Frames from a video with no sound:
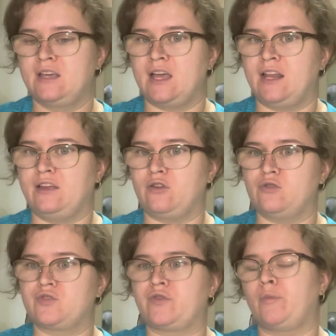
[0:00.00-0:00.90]
And it
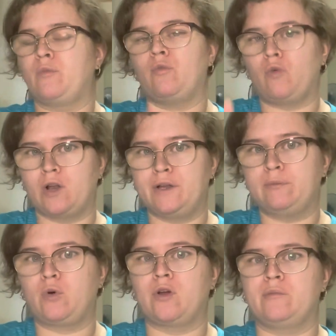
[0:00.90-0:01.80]
goes from one
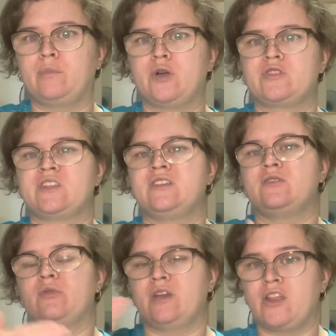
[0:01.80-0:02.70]
important person
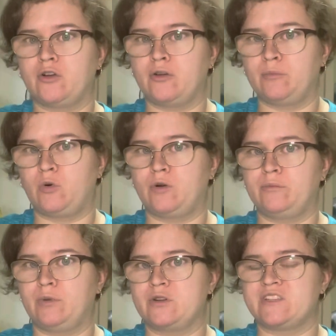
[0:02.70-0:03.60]
to another
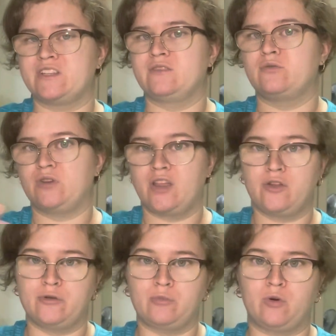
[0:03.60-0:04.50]
important person to another
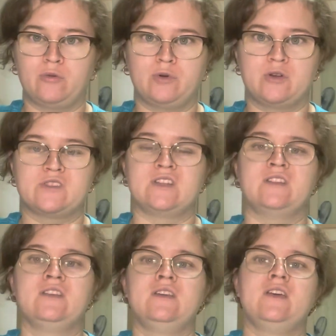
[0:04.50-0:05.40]
important person
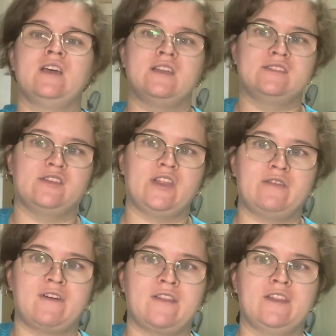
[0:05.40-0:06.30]
until they
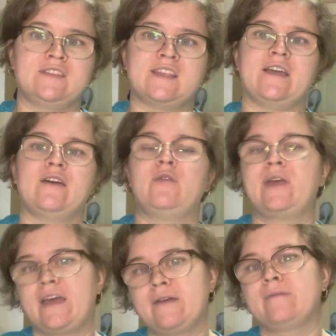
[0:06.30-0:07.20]
finally say,
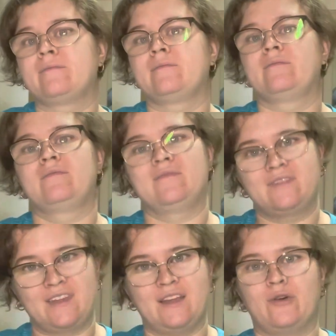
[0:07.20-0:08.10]
okay,
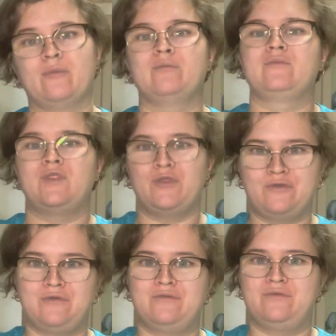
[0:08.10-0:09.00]
you know, you've,
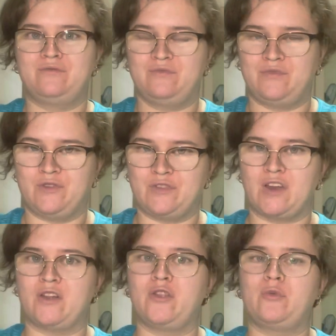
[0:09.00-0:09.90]
you've done
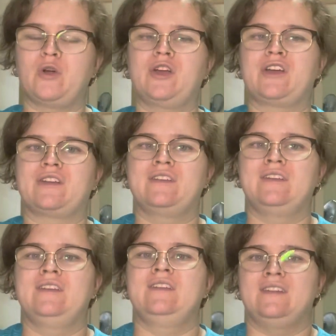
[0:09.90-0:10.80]
all the work.
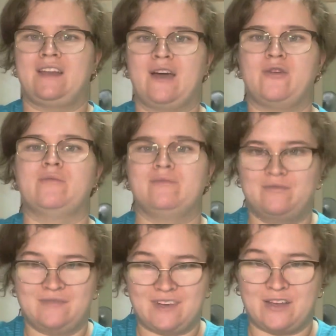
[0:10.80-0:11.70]
Now,
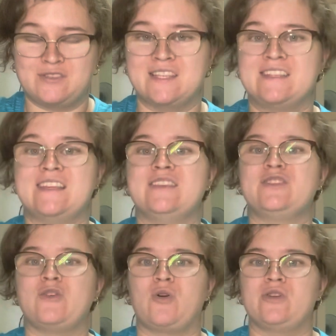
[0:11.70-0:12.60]
now Sissy is
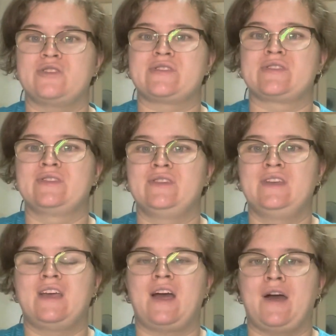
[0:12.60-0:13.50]
yours
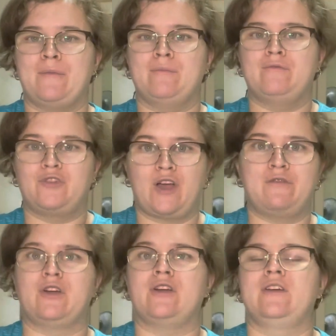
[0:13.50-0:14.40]
um,
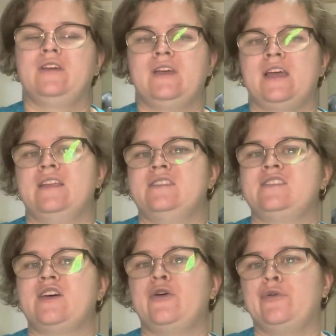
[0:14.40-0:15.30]
forever. And
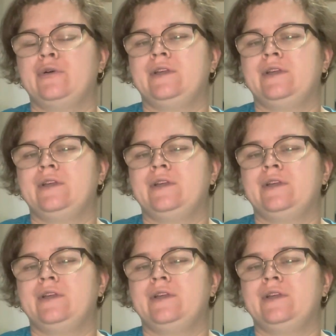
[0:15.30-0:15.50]
so